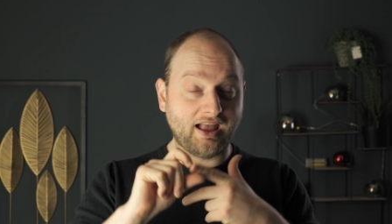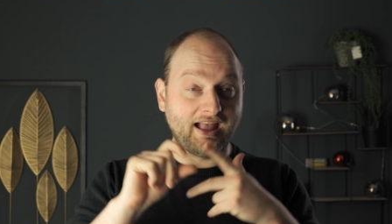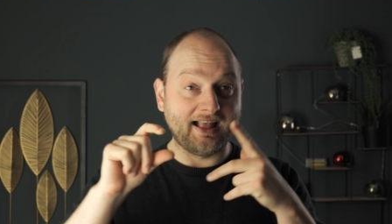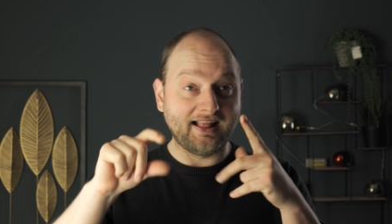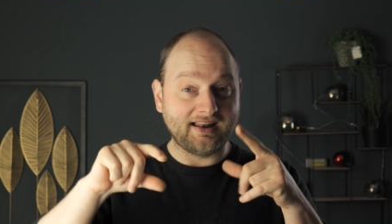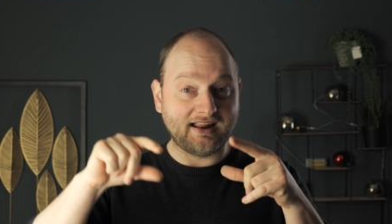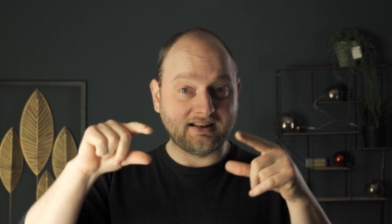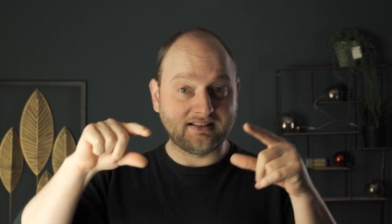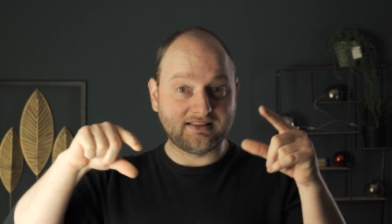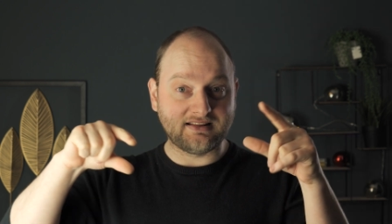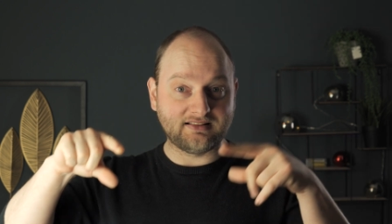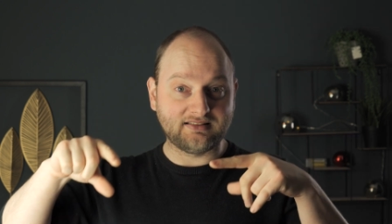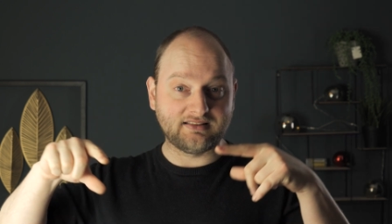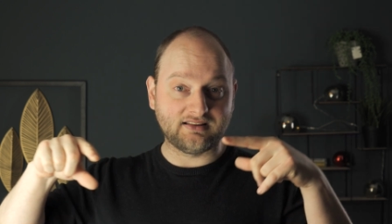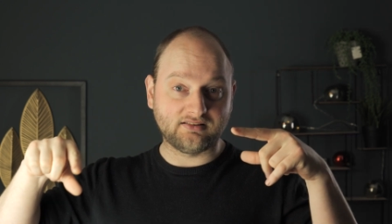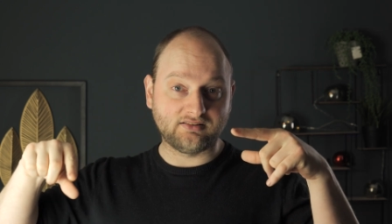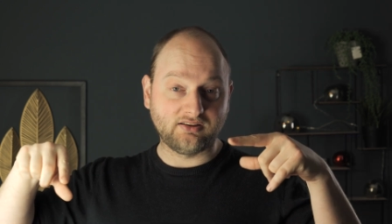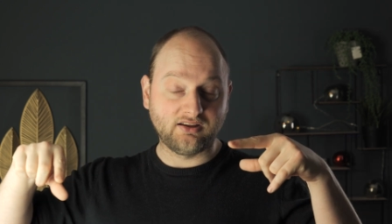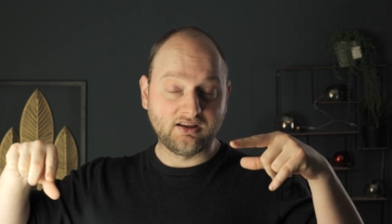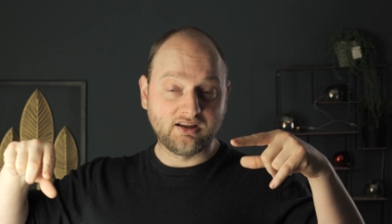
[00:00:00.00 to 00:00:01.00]
And I did
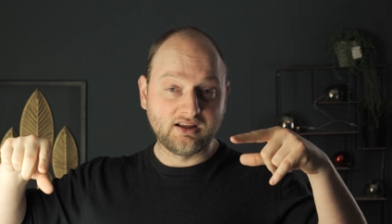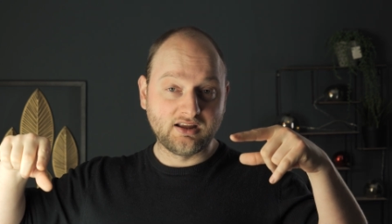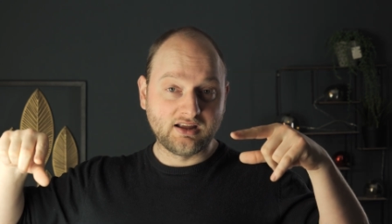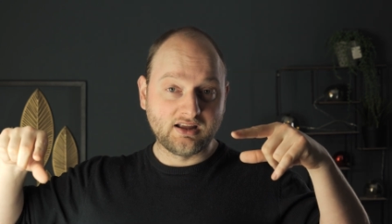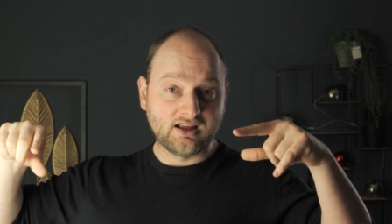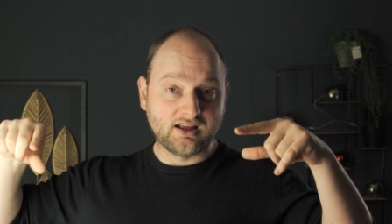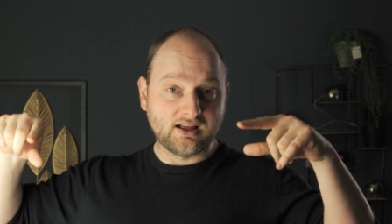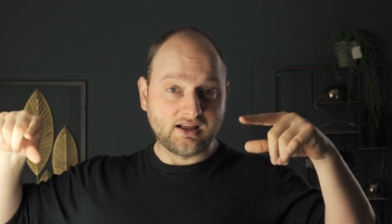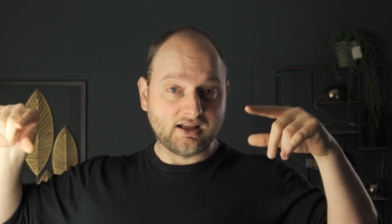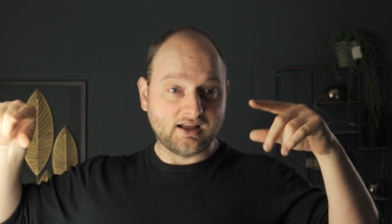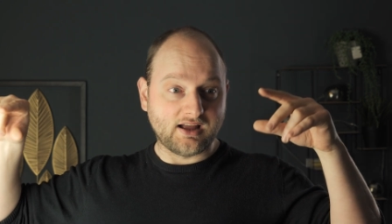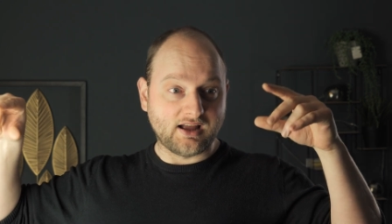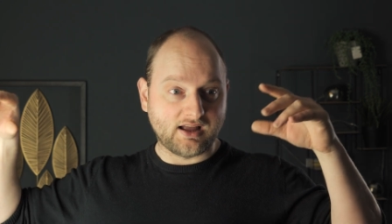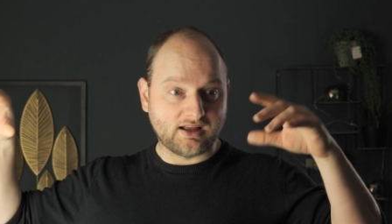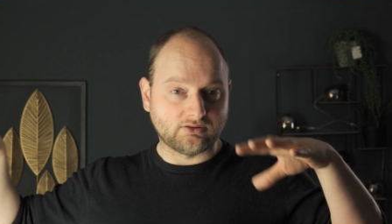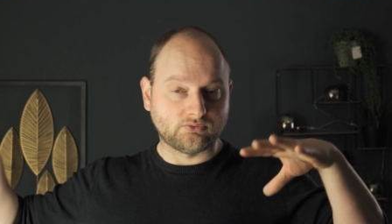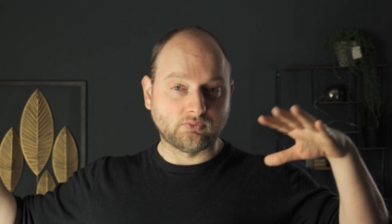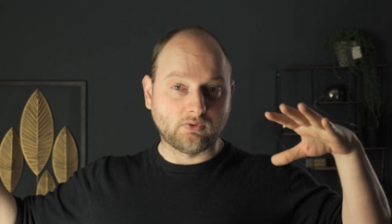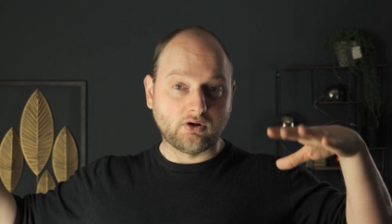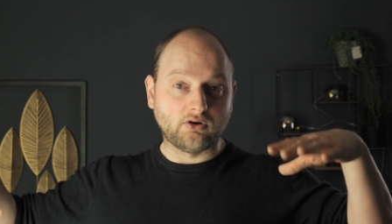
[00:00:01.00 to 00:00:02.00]
this
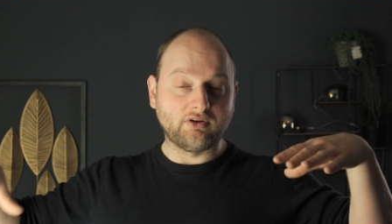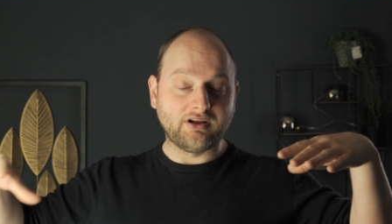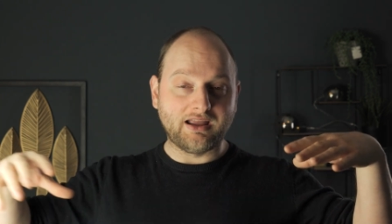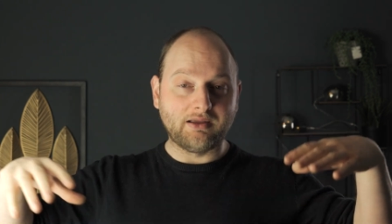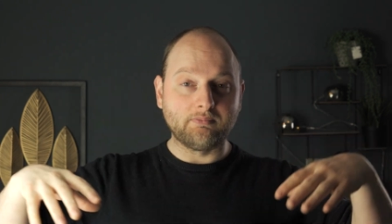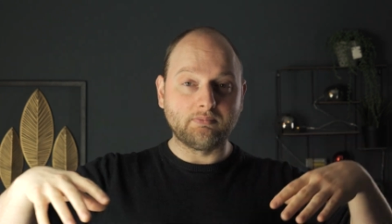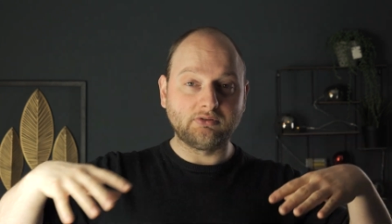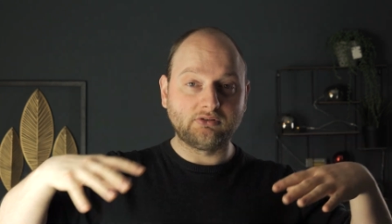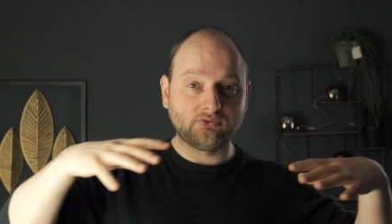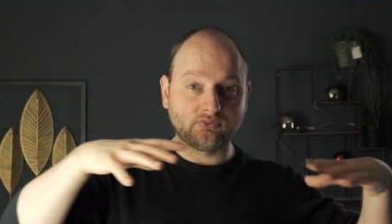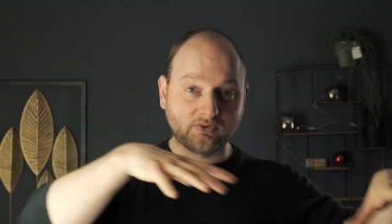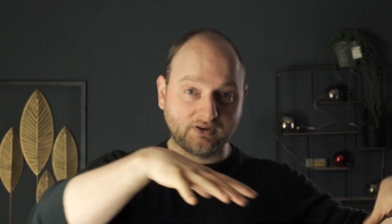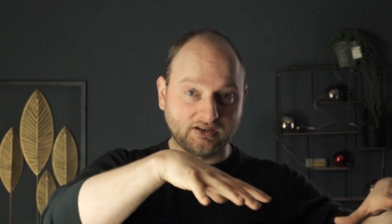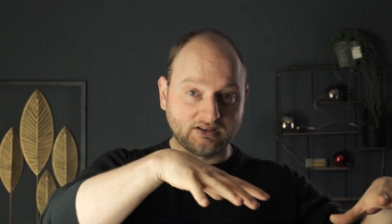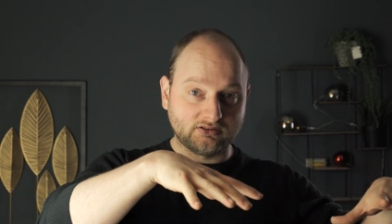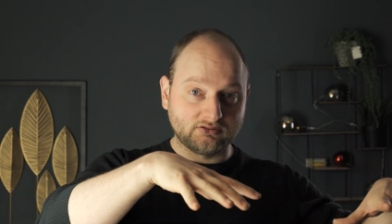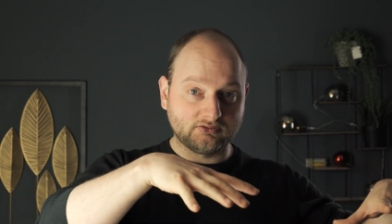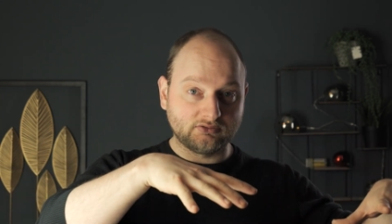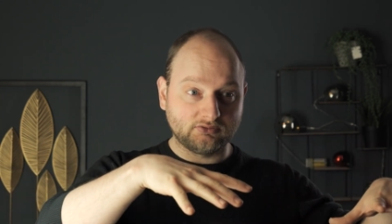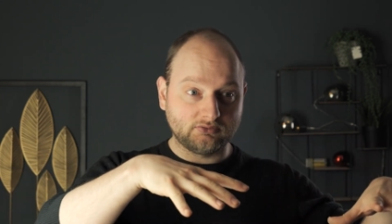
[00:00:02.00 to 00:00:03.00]
as well in
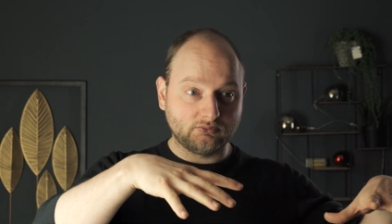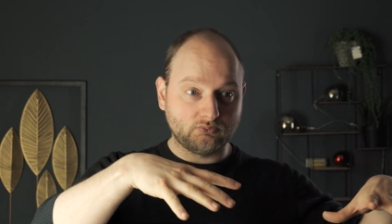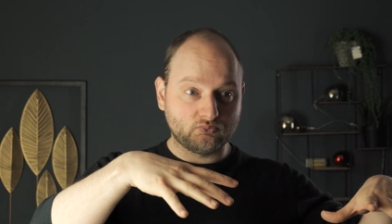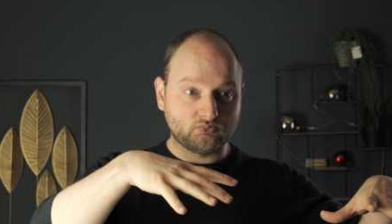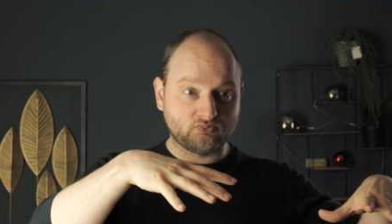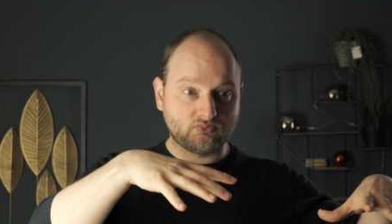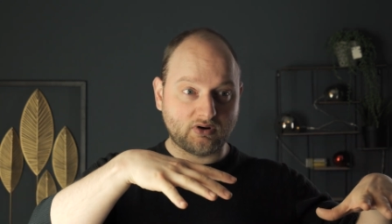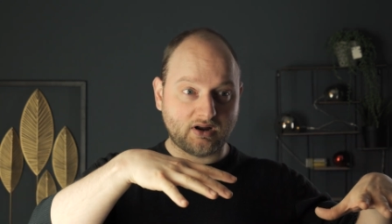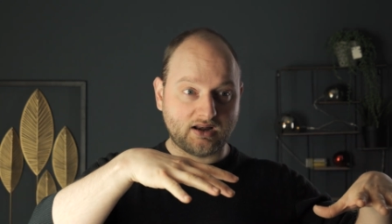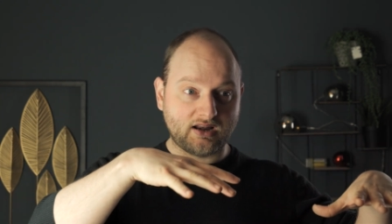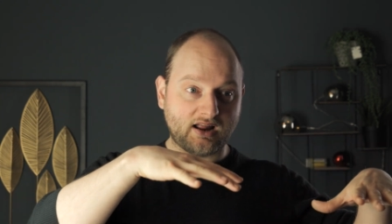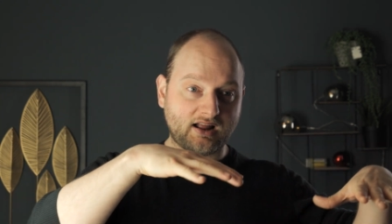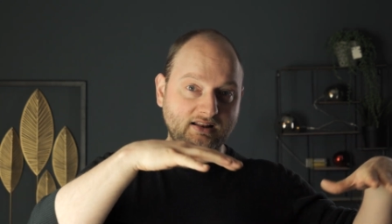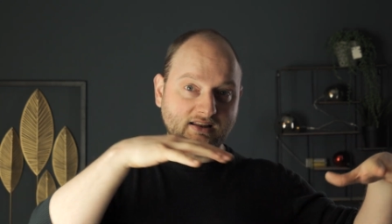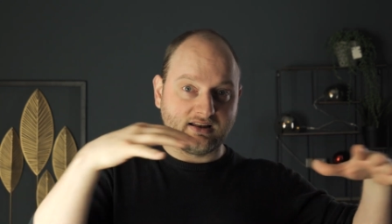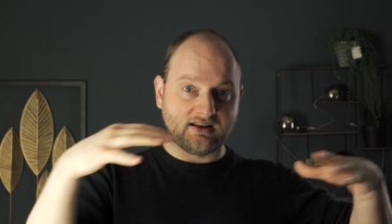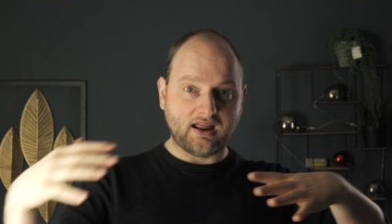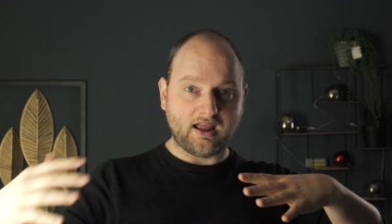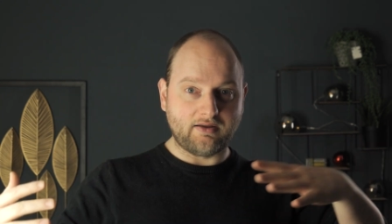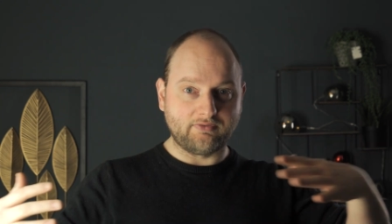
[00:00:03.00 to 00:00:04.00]
between when I
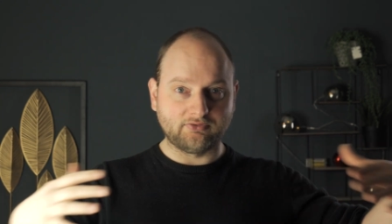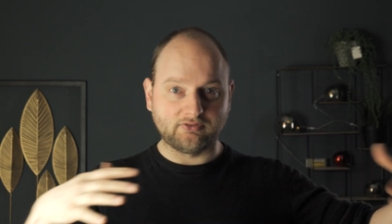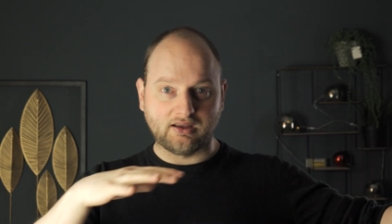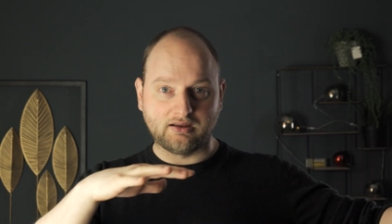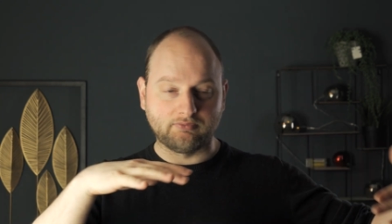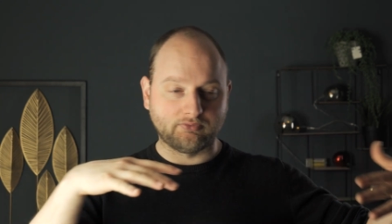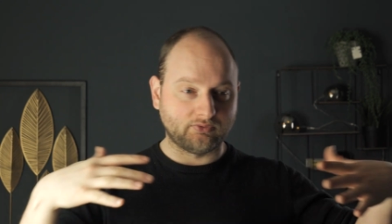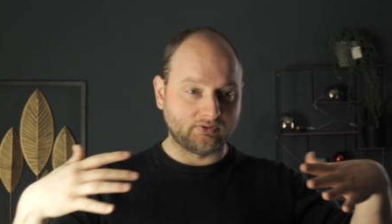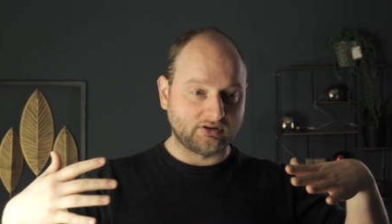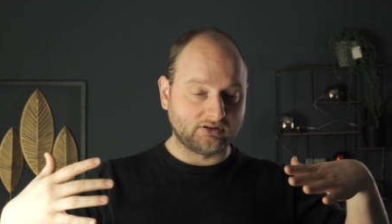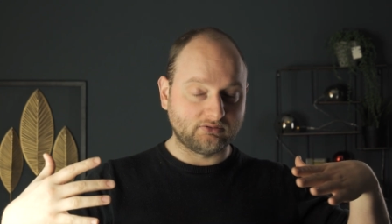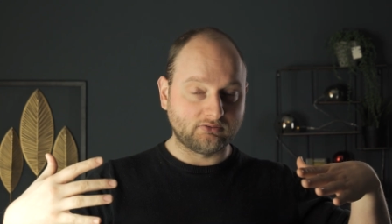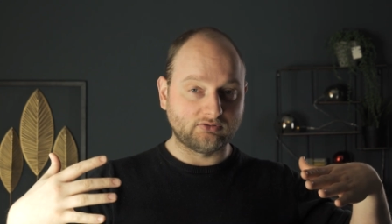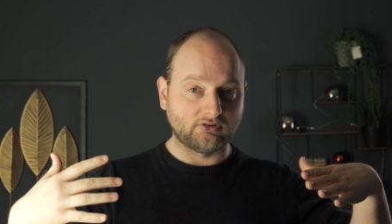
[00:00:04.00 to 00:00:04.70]
didn't have time for it.